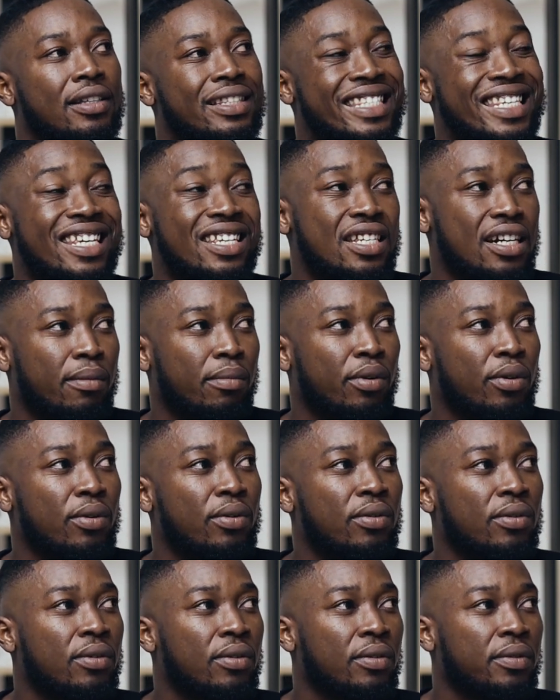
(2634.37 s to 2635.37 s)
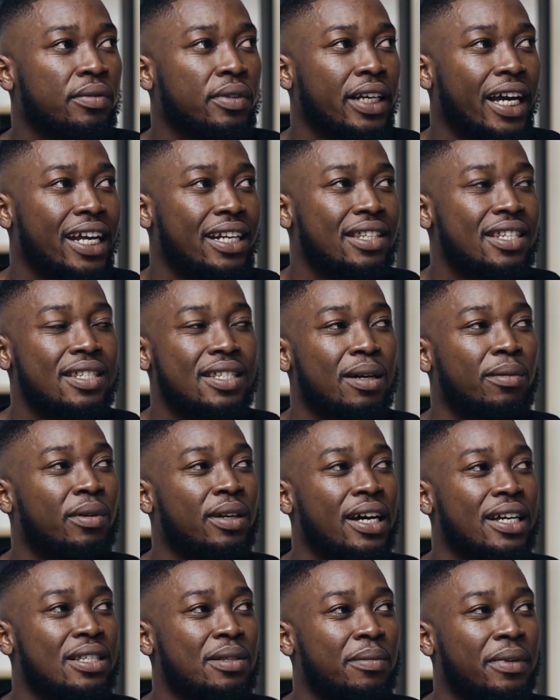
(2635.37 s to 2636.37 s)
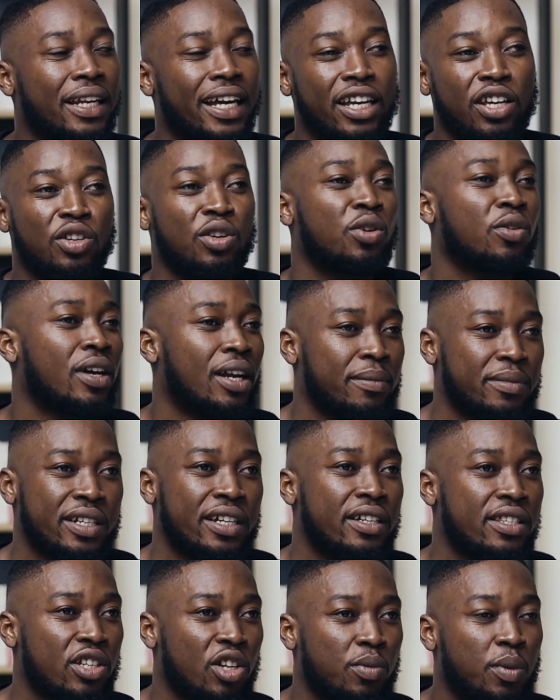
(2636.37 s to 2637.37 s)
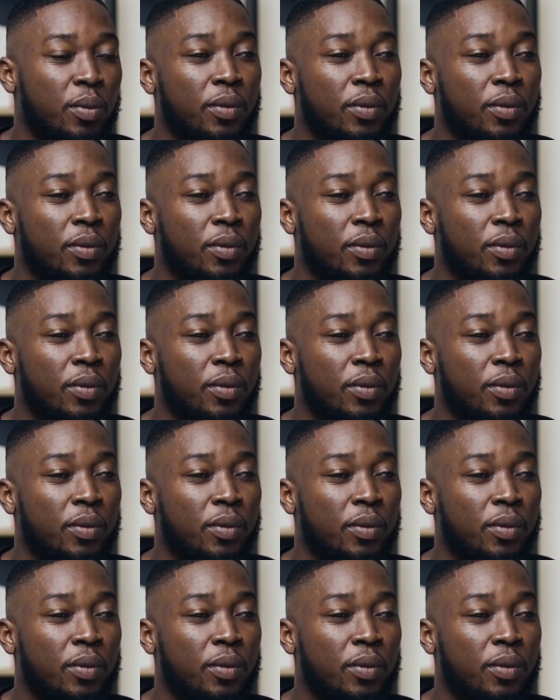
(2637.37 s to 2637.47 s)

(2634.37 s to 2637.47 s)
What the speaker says: teachable. And teachable doesn't mean like you don't know what I'm trying to tell you.